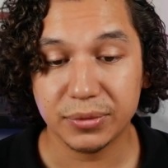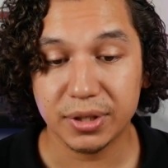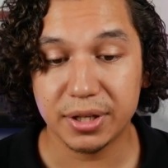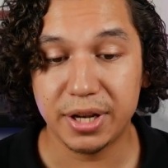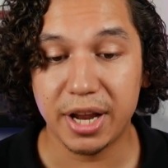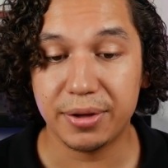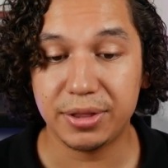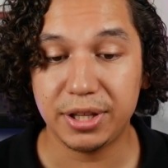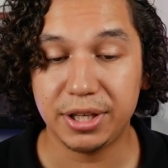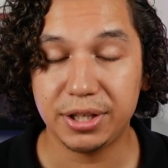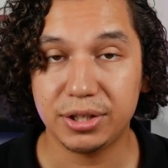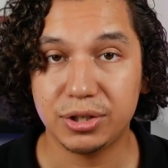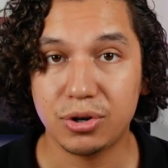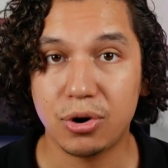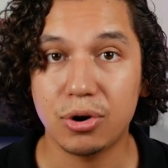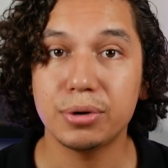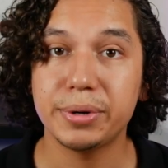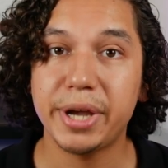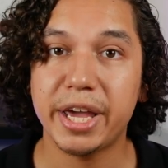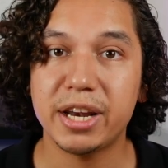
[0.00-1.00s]
Now, the
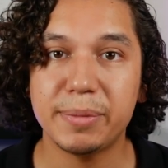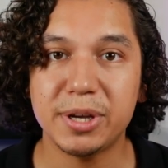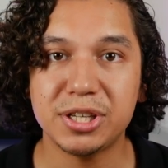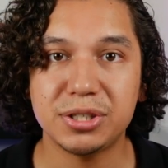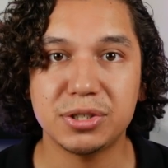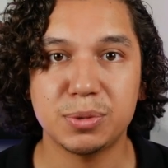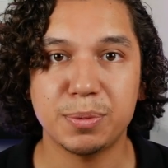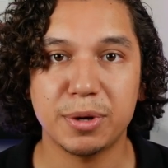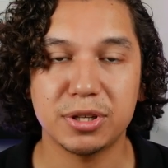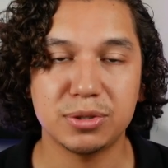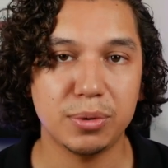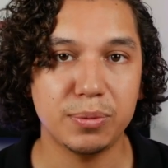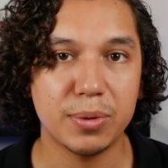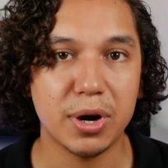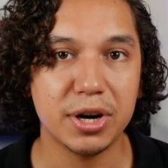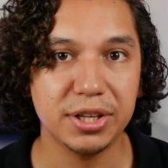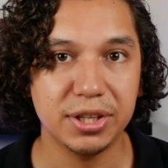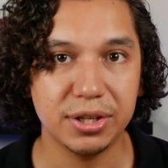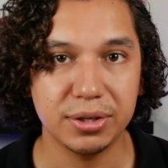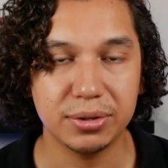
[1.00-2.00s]
core reanimation spells we
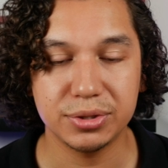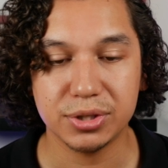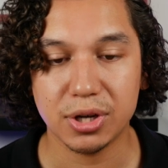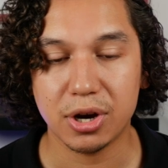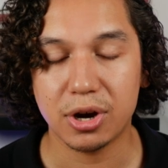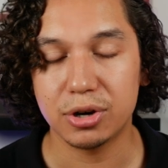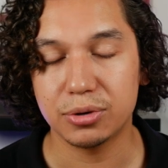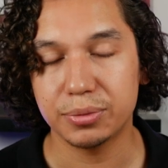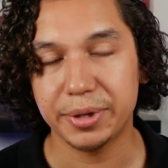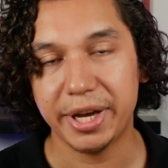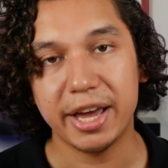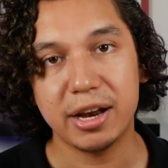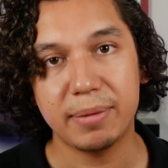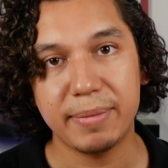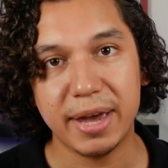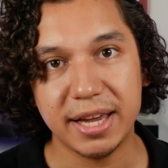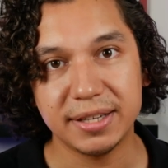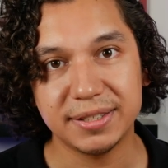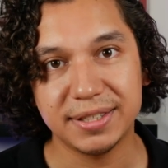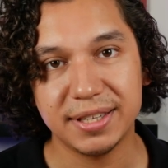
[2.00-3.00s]
want to use are
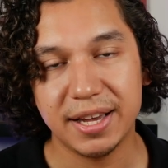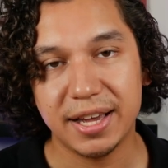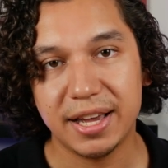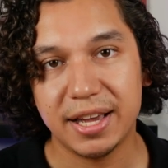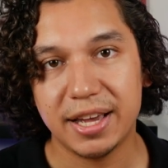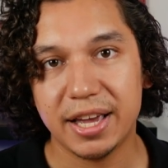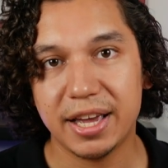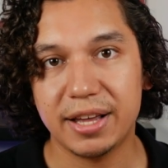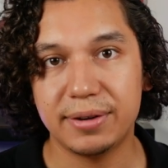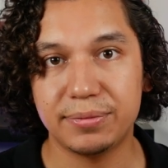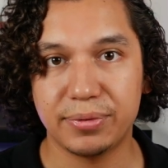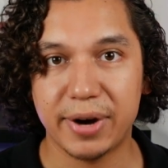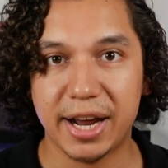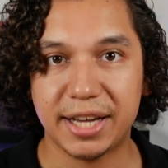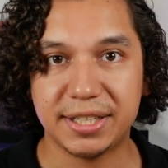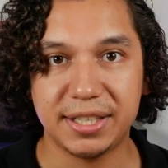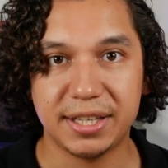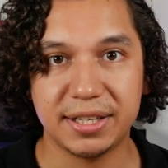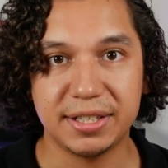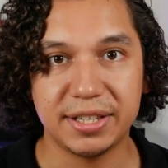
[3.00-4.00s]
Reanimate and
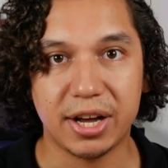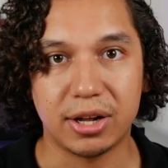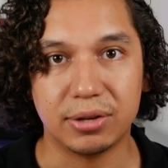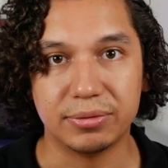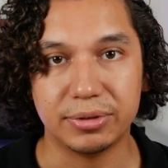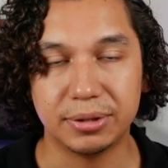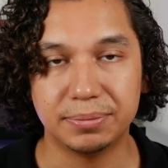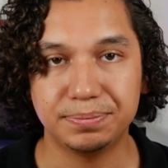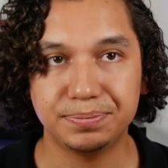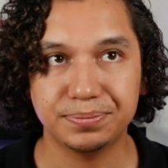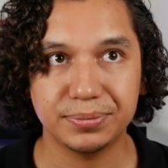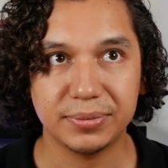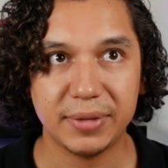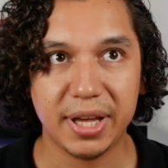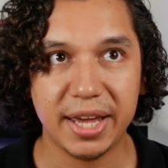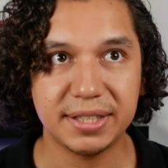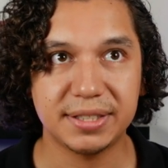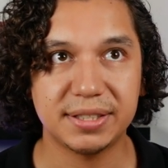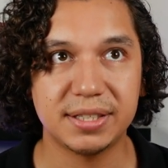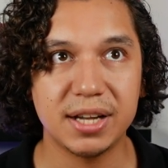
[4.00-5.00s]
Phyrexian Delver.
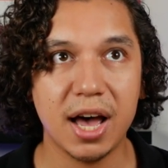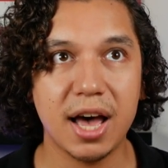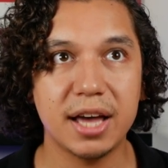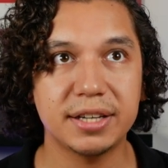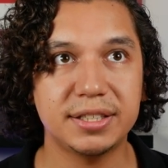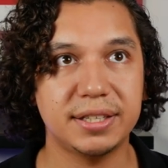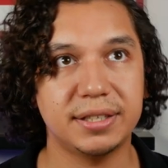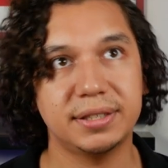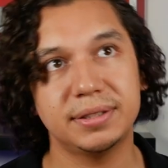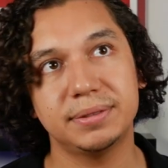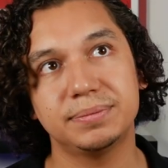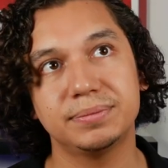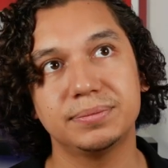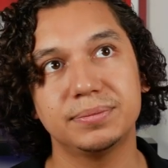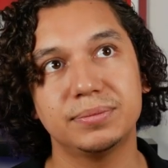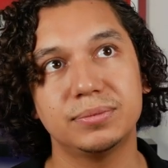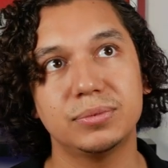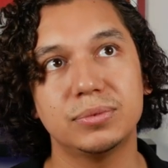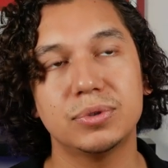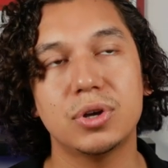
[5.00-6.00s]
It's not
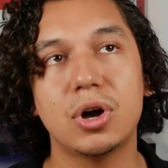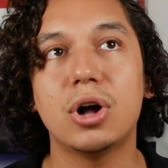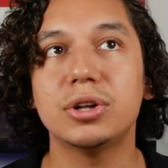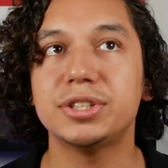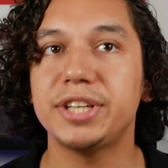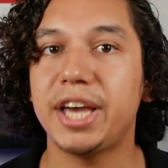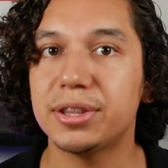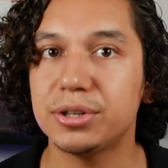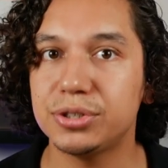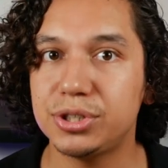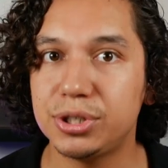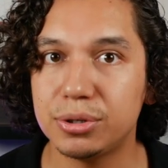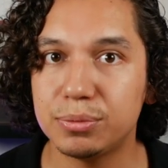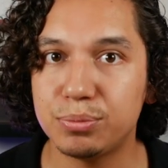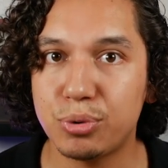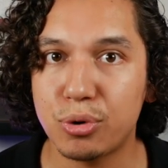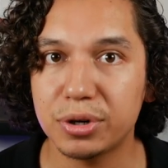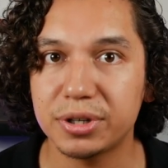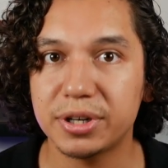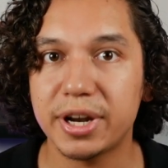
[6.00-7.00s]
altogether too
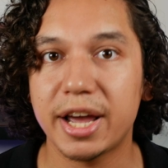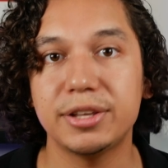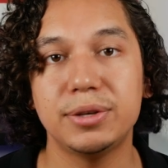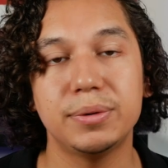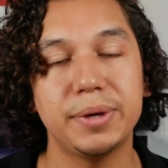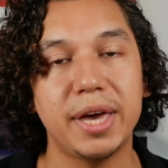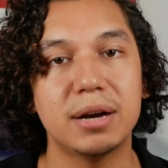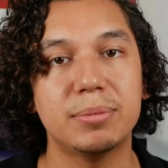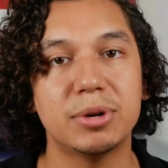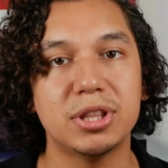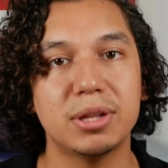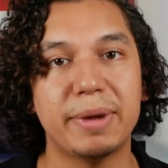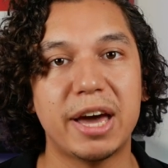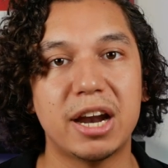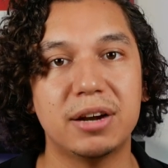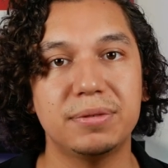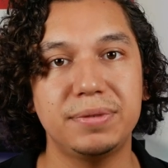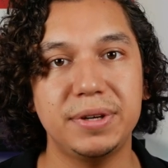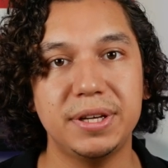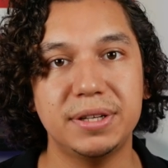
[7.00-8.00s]
important how you get them on the
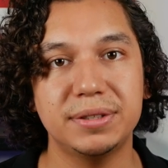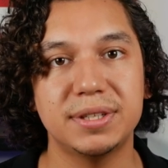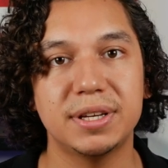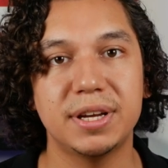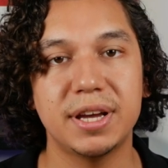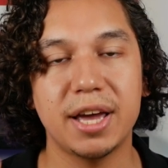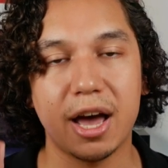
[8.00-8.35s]
battlefield.